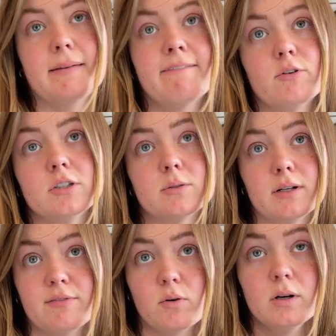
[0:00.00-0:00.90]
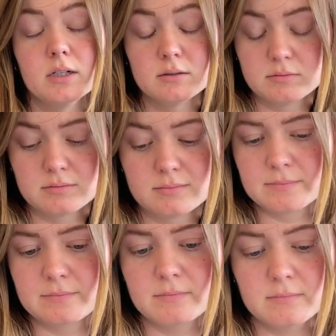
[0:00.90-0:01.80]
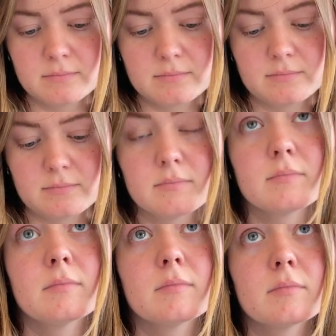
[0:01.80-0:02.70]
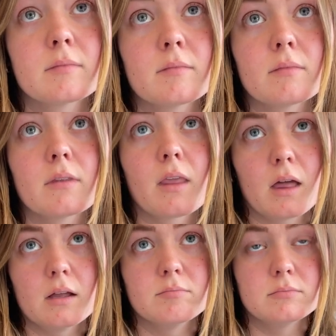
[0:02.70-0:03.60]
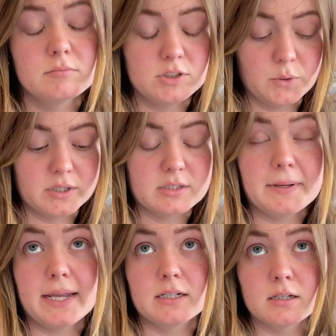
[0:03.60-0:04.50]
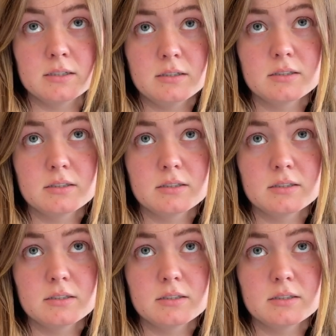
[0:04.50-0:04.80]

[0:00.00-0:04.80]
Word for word: be four I'm verified on Twitter. Uh, do you want it to be eight dollars?